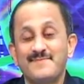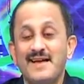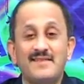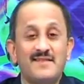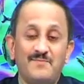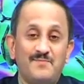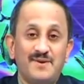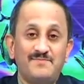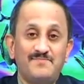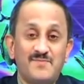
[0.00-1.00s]
That is
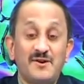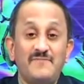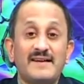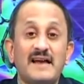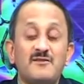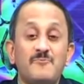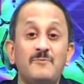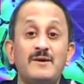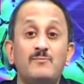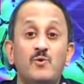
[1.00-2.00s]
simple. So, in fact, that is
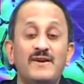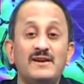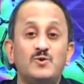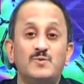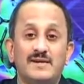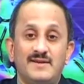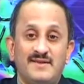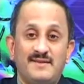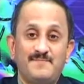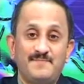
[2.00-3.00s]
where we are moving
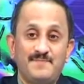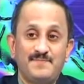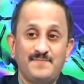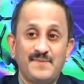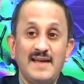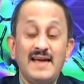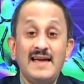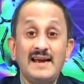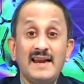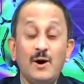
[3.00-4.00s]
towards.
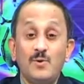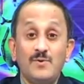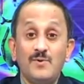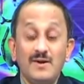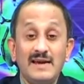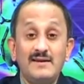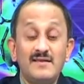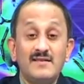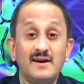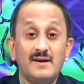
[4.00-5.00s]
Now, it
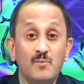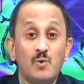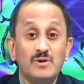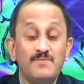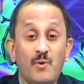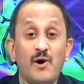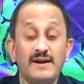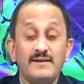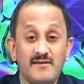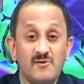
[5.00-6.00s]
is a moot
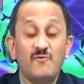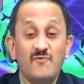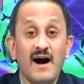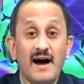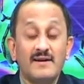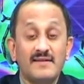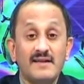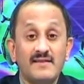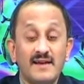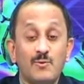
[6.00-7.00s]
point so far, as
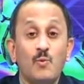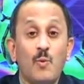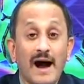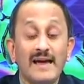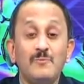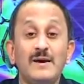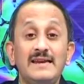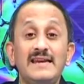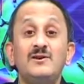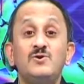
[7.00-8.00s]
I said, why we
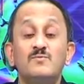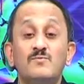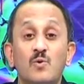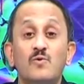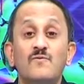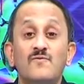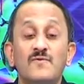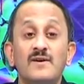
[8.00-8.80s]
need to move